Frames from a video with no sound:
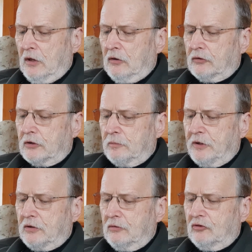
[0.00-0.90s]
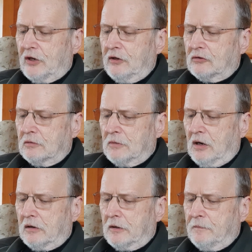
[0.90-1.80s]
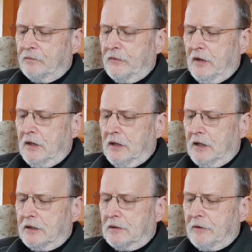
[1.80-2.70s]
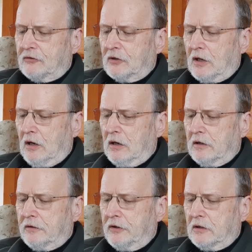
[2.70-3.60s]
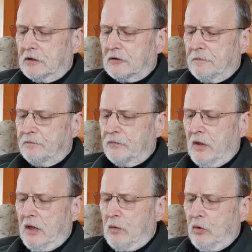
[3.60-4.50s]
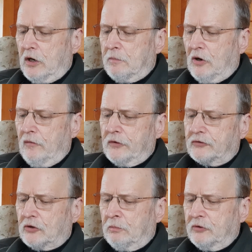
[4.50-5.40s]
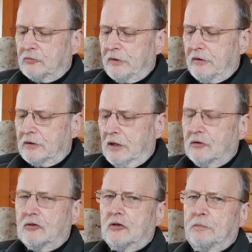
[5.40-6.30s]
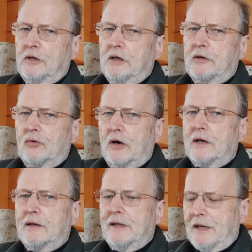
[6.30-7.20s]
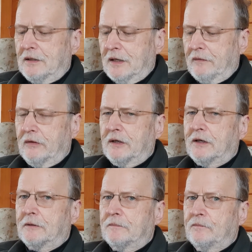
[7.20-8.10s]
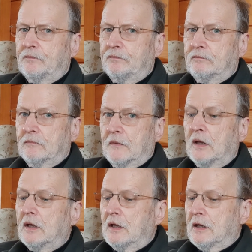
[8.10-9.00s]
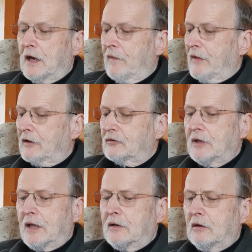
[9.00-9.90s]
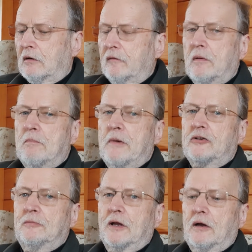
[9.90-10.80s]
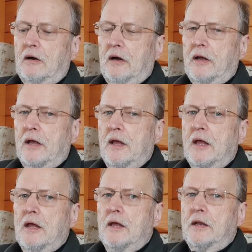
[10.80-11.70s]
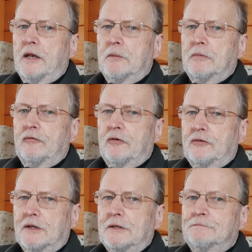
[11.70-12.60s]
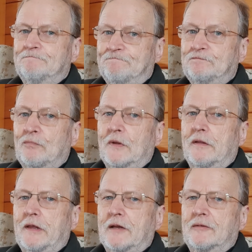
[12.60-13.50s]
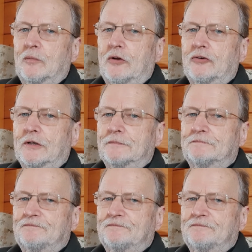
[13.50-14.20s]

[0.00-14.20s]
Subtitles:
So the bhikkhu chastened Mara in the Besakala thicket, whereupon the sombre spirit disappeared right then and there. And that's the end of Majjhima Nikaya number 50. Thanks for watching.